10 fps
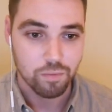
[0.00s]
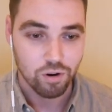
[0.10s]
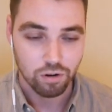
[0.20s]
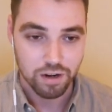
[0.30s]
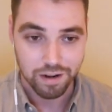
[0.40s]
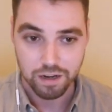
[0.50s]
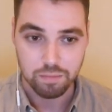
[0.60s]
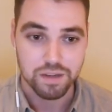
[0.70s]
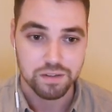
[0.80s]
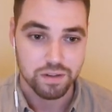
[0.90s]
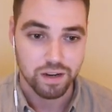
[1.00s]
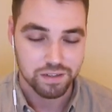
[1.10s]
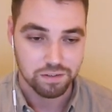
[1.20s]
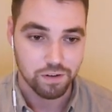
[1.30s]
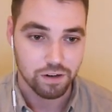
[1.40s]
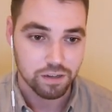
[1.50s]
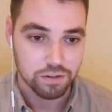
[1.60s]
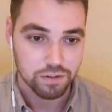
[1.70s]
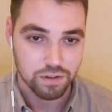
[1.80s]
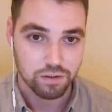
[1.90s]
even call it a database because it has some fairly
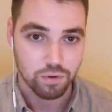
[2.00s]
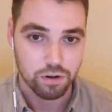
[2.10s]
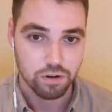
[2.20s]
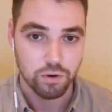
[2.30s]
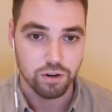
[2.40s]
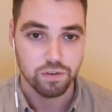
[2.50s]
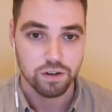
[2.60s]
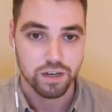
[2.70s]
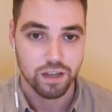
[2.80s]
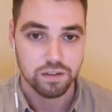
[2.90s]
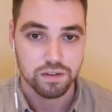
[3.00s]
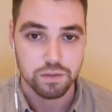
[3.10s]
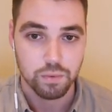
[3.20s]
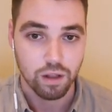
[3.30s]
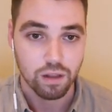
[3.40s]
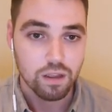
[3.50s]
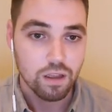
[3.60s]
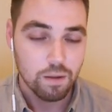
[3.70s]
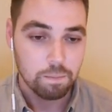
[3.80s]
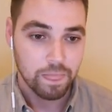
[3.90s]
interesting query functionality as well.
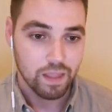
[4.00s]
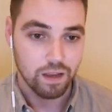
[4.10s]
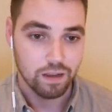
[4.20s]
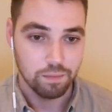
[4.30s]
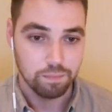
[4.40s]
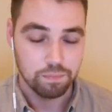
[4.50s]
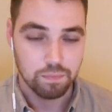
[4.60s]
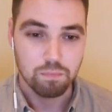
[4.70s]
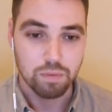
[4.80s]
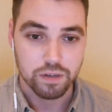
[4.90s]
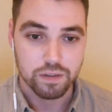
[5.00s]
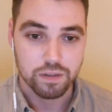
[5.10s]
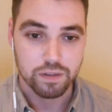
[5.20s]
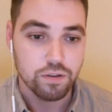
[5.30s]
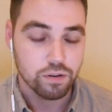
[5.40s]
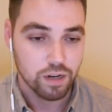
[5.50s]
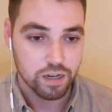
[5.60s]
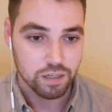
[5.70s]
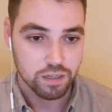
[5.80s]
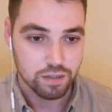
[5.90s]
But yeah, you can
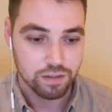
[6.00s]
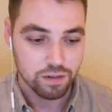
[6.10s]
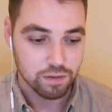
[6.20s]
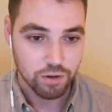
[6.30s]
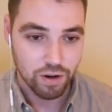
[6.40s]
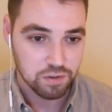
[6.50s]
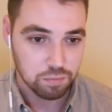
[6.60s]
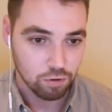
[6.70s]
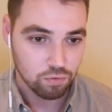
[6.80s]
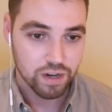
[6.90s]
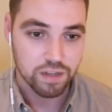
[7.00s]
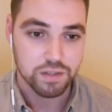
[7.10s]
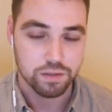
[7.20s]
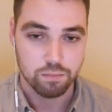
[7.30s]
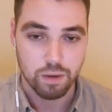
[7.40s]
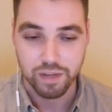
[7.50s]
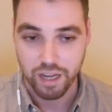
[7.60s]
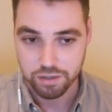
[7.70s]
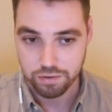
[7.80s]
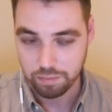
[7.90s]
actually, you don't have to pull Redis or
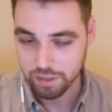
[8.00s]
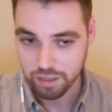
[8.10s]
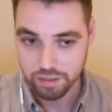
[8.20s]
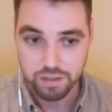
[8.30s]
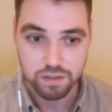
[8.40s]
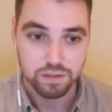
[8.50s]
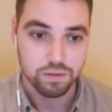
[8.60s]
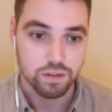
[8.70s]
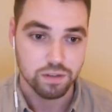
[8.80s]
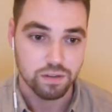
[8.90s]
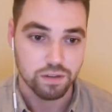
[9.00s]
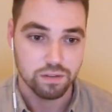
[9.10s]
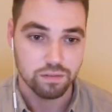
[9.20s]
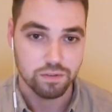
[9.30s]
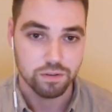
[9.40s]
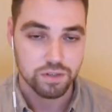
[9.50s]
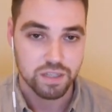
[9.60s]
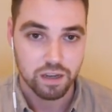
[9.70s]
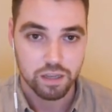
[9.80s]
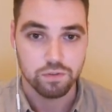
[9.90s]
Memcached or something like this into your
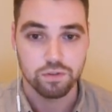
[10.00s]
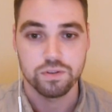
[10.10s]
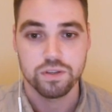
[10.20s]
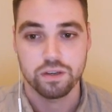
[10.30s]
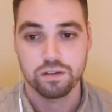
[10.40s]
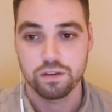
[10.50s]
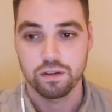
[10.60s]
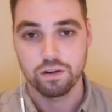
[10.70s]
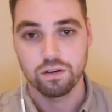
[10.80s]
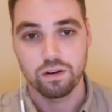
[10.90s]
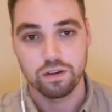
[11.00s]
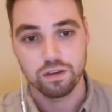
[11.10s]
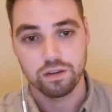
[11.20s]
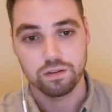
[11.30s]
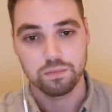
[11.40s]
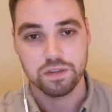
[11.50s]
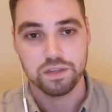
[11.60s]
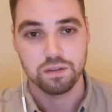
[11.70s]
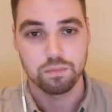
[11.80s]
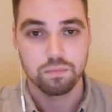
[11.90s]
stack if you're using a
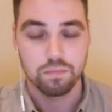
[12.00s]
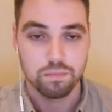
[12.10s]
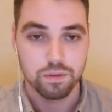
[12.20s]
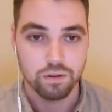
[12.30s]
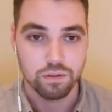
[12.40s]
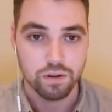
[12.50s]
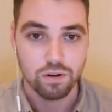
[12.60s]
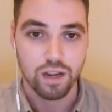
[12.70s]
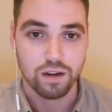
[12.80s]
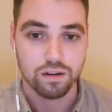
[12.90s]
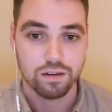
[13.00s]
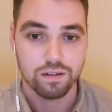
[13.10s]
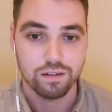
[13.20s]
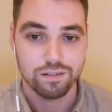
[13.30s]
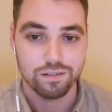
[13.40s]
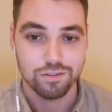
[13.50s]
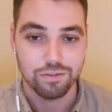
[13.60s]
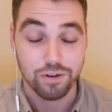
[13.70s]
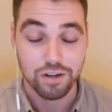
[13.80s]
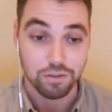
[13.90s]
system, on the Erlang
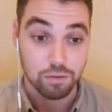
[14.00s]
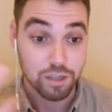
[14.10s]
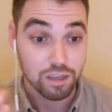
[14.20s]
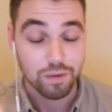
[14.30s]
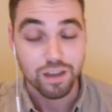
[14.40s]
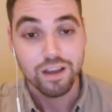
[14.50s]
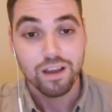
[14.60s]
running on the Beam.